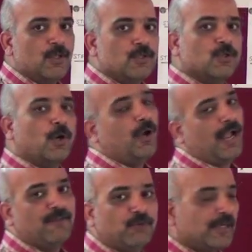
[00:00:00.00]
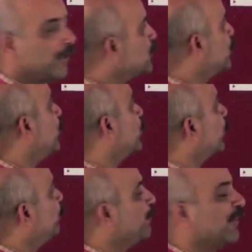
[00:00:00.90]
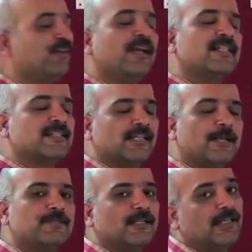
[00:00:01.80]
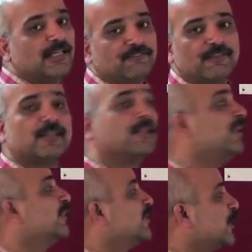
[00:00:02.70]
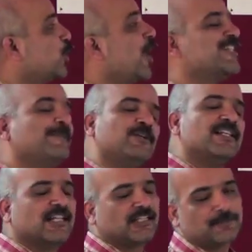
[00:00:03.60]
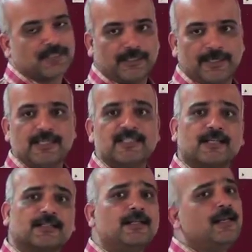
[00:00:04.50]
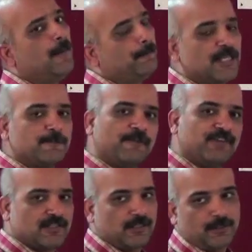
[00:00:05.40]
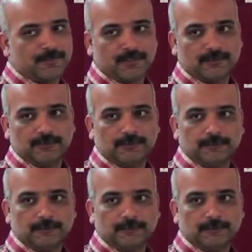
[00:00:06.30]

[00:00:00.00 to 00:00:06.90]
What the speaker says: So I would request you to prefer a circumcircle. If there is a choice between a circumcircle and an encircle, please prefer a circumcircle.